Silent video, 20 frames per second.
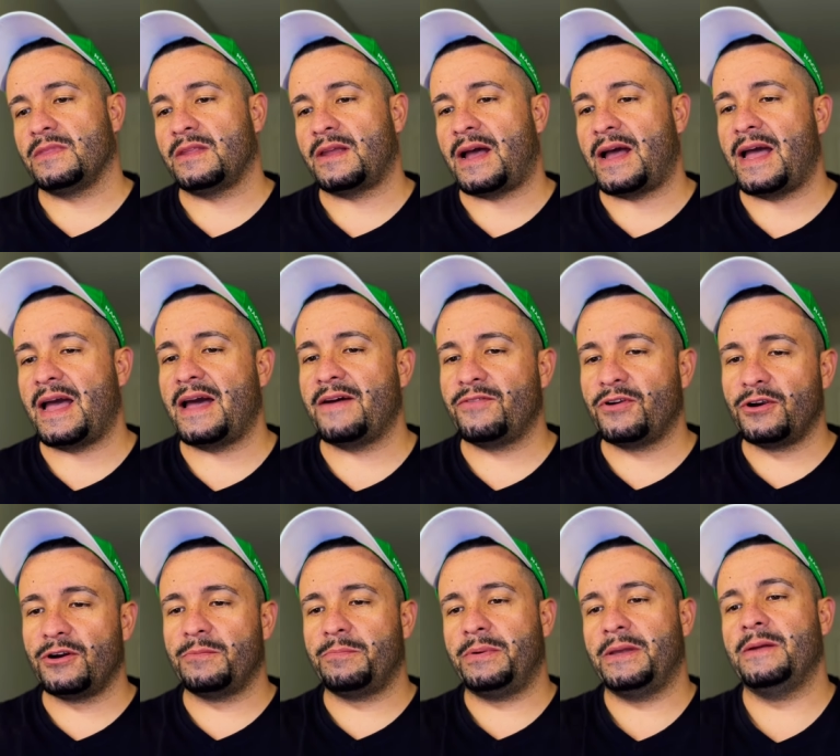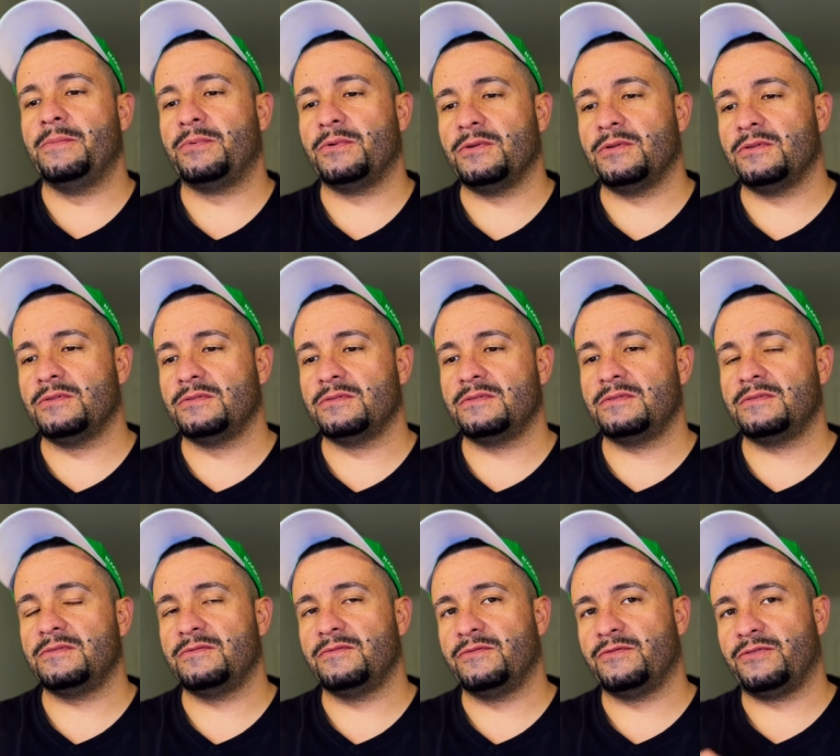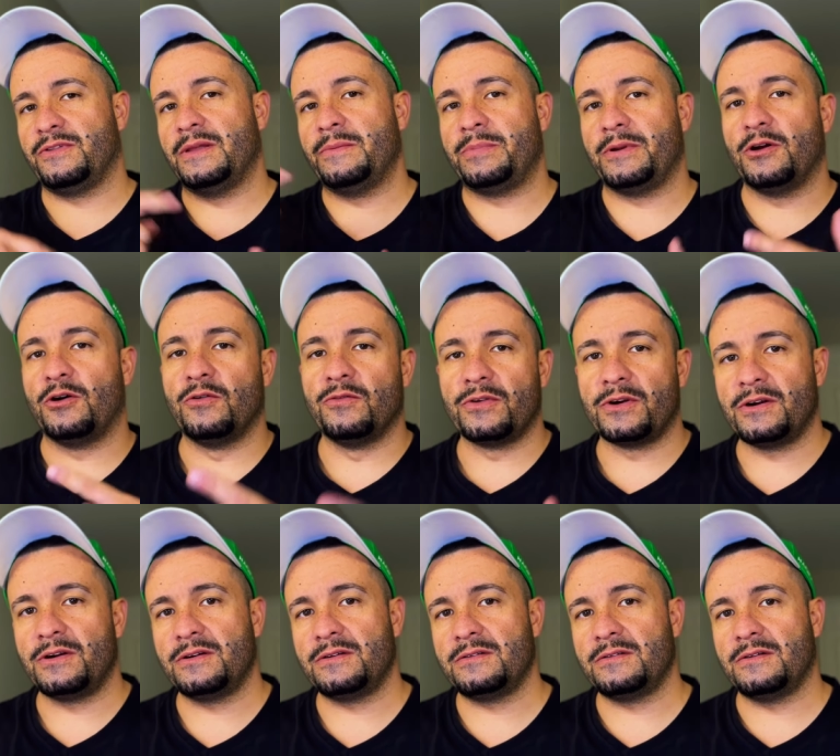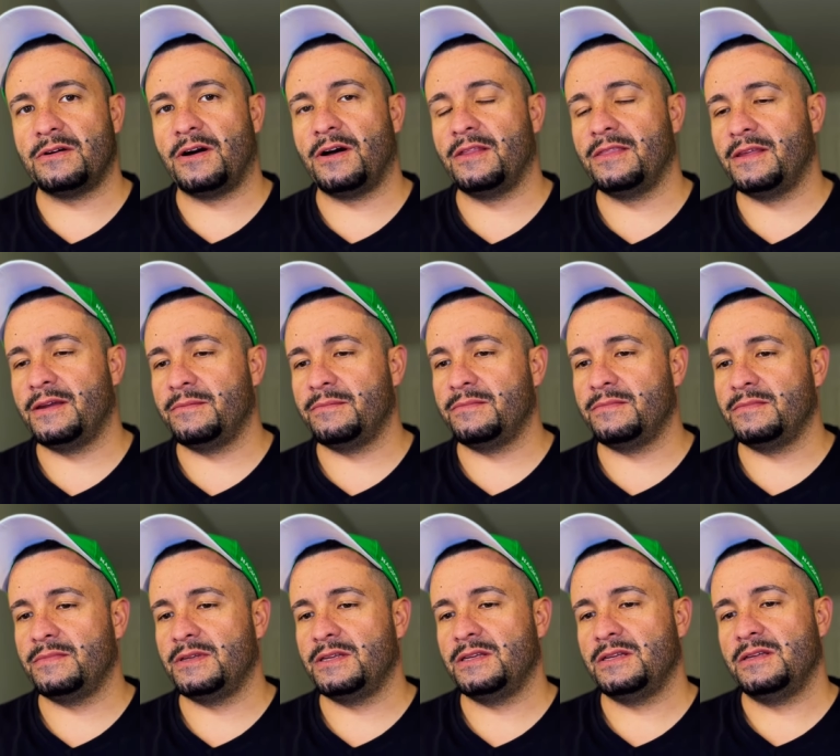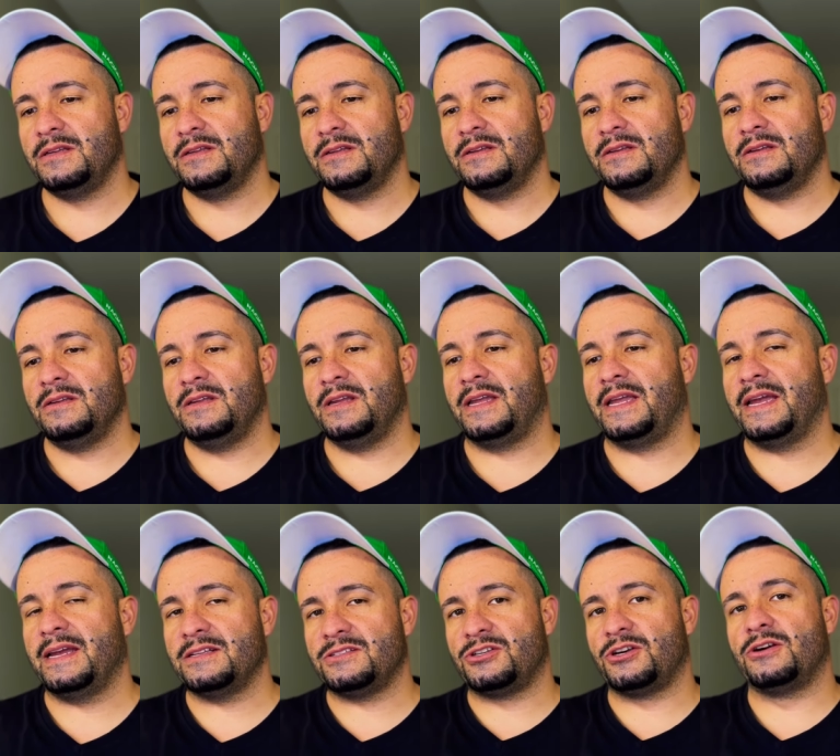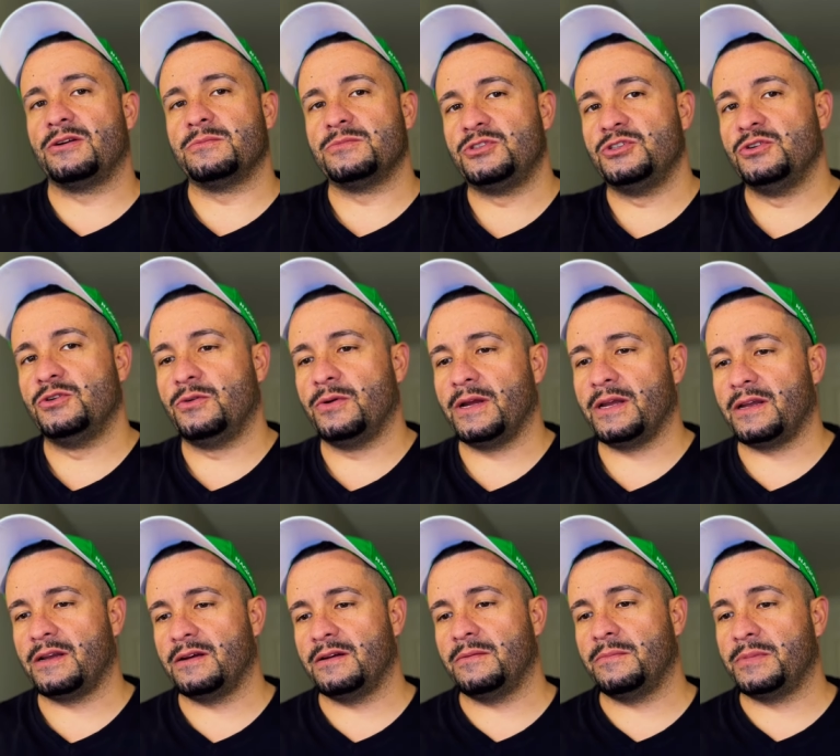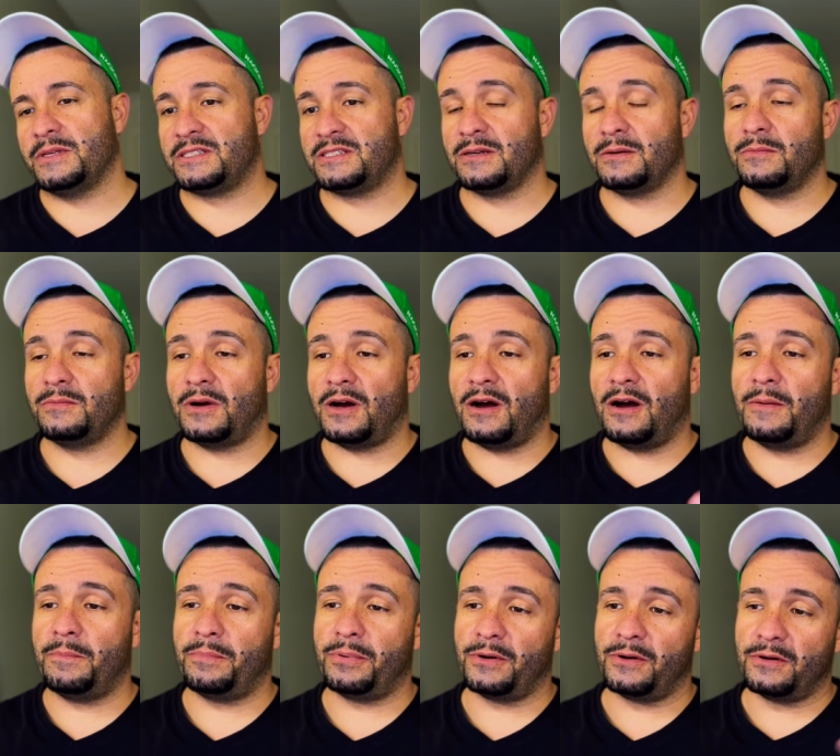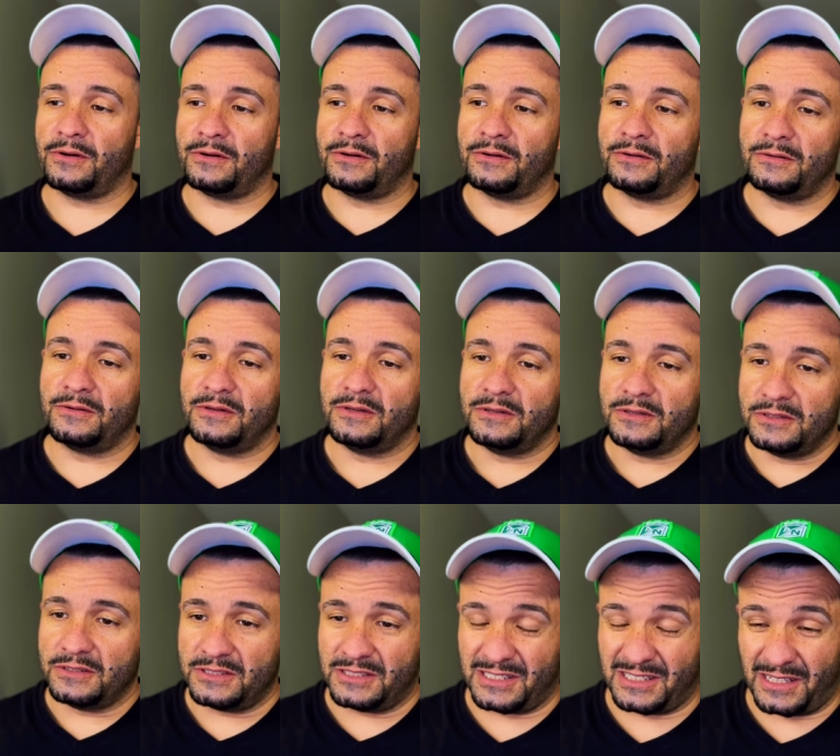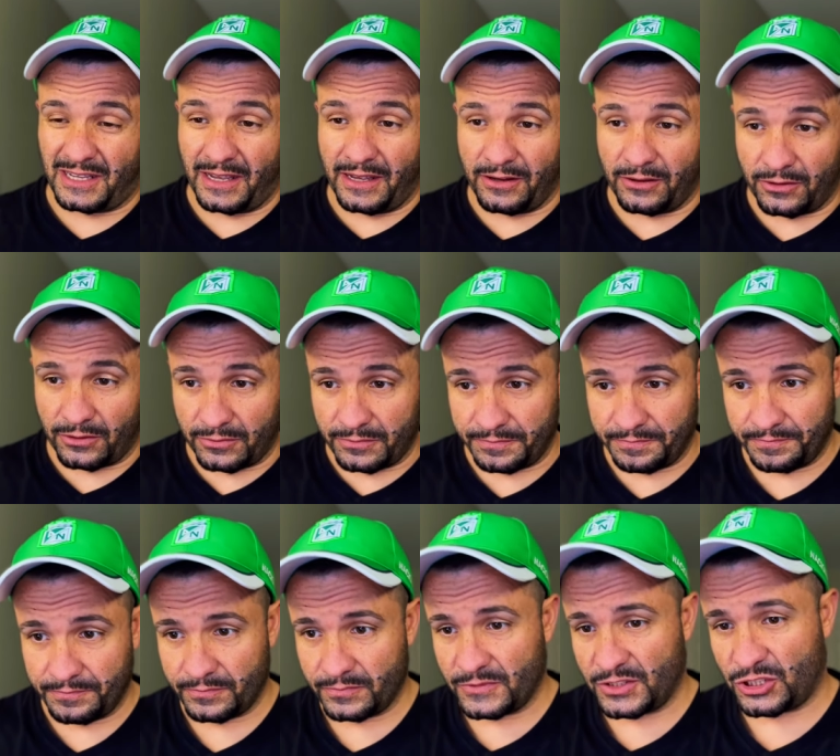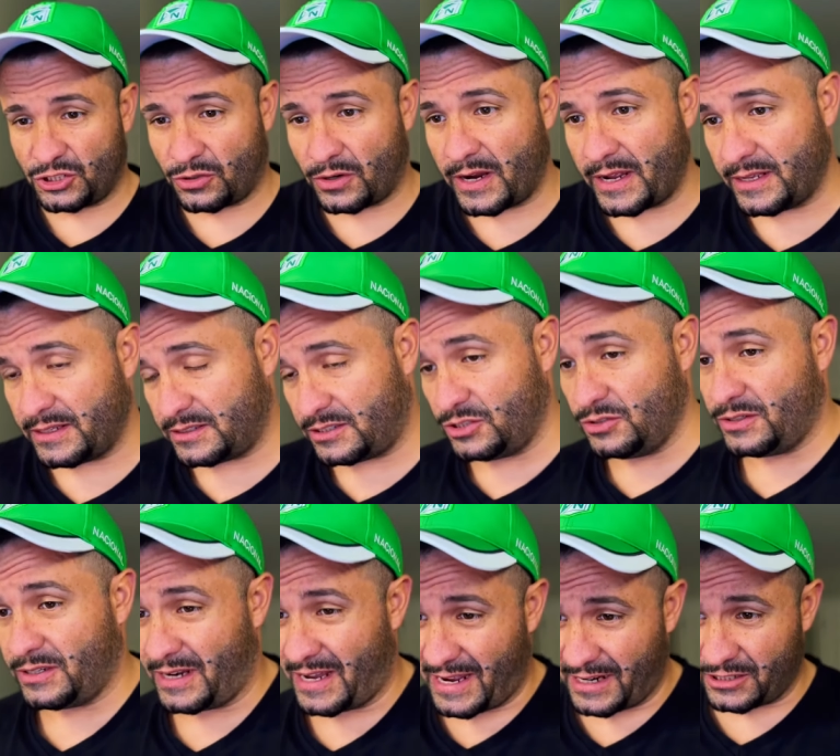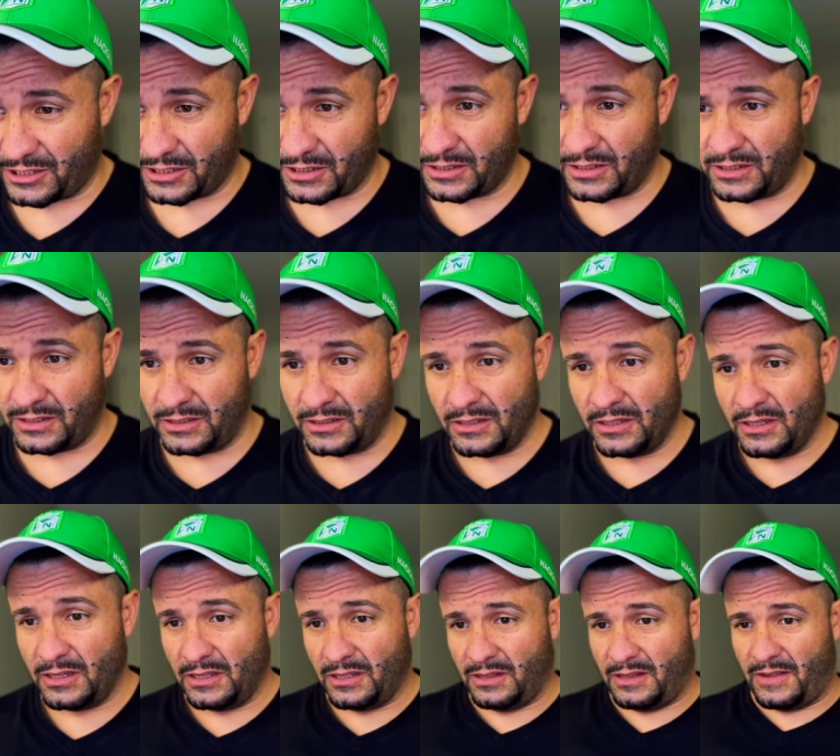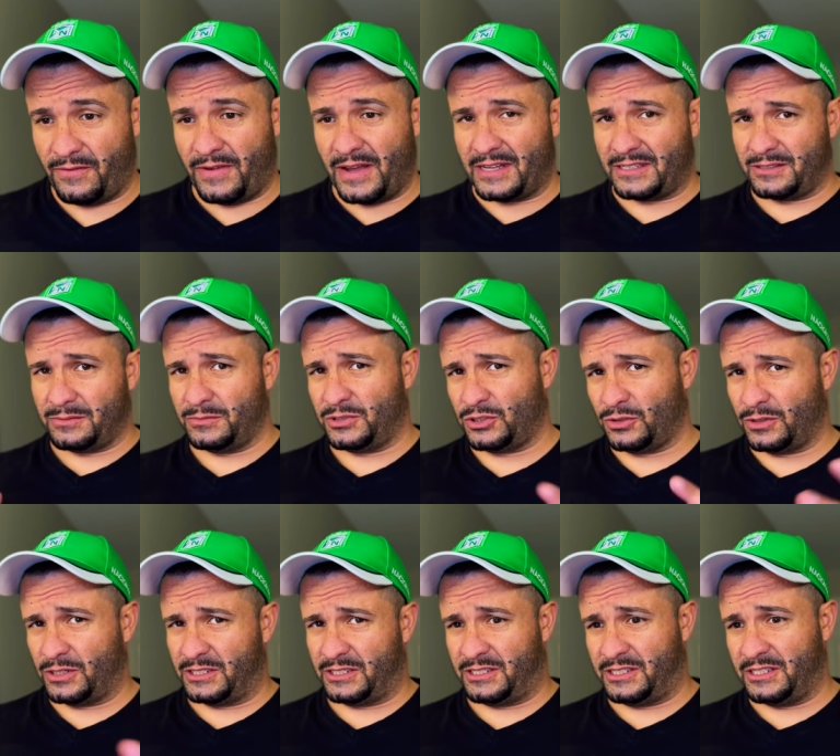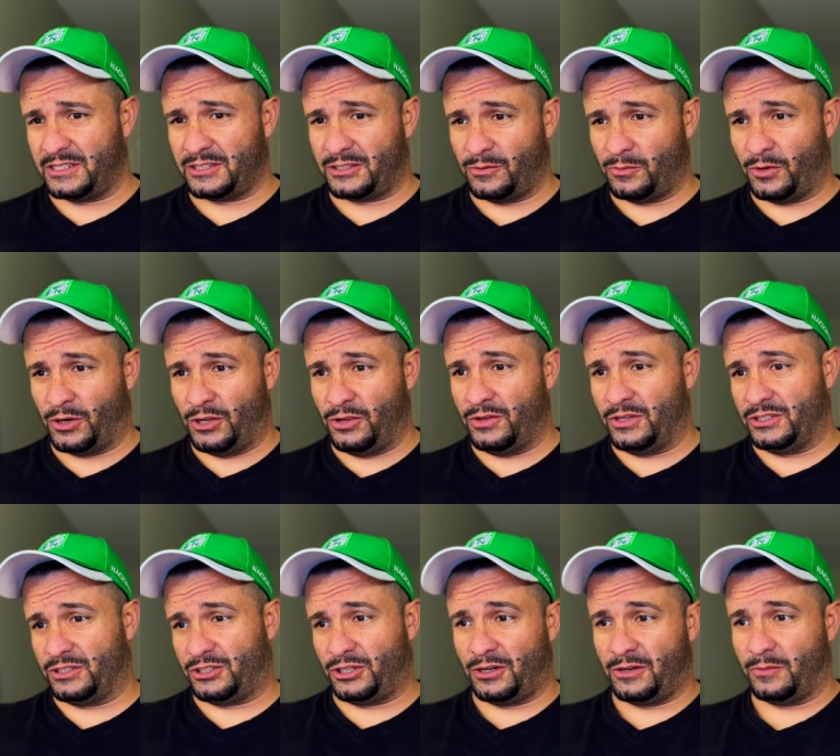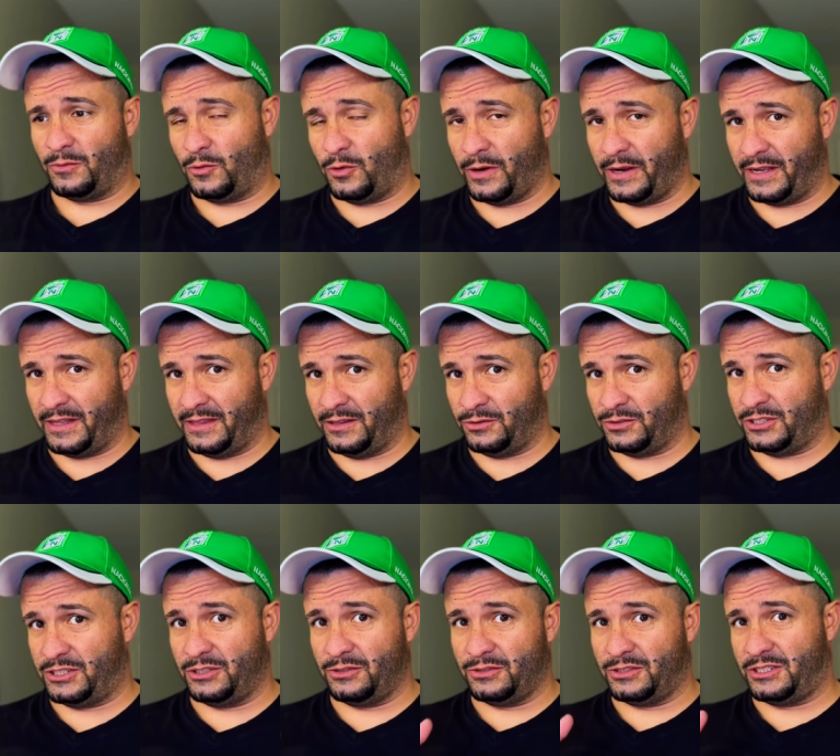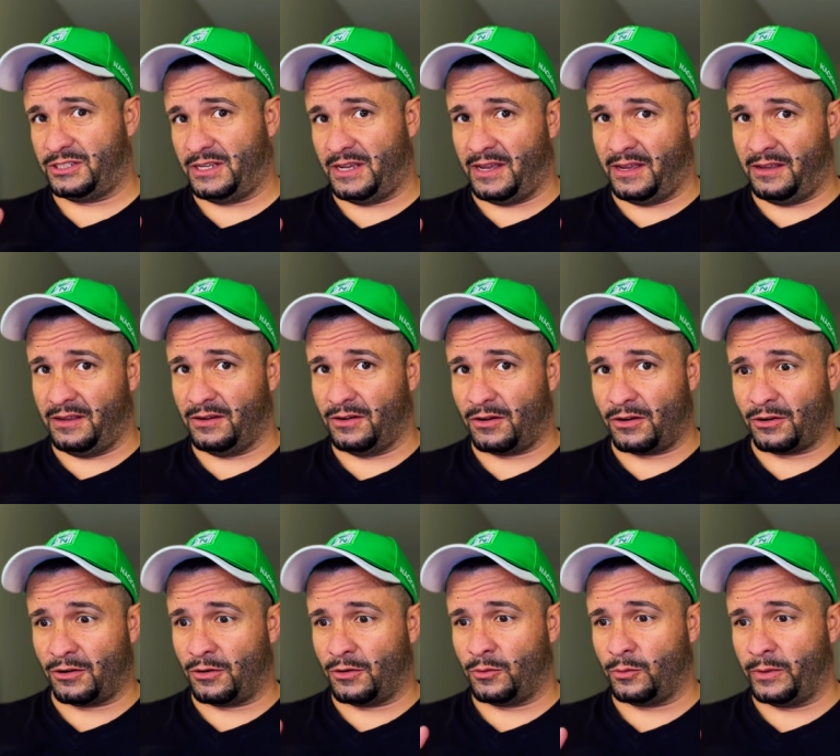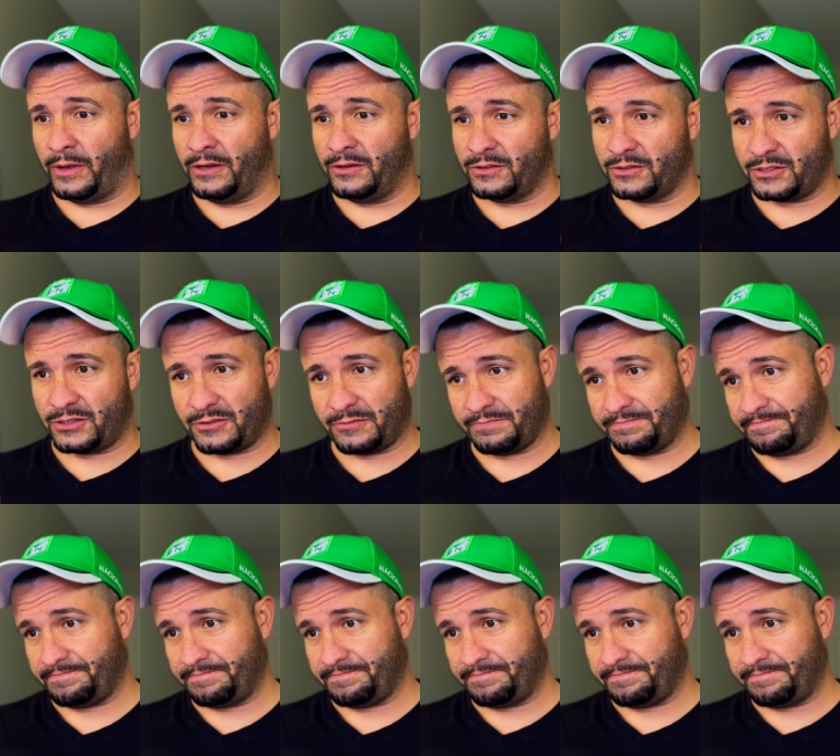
I have heard people flipping over on them. You can't turn them too quick. Uh, but some upper scale trikes, you can actually, they've got some sort of system where you can turn them quick and they'll still stay on all wheels.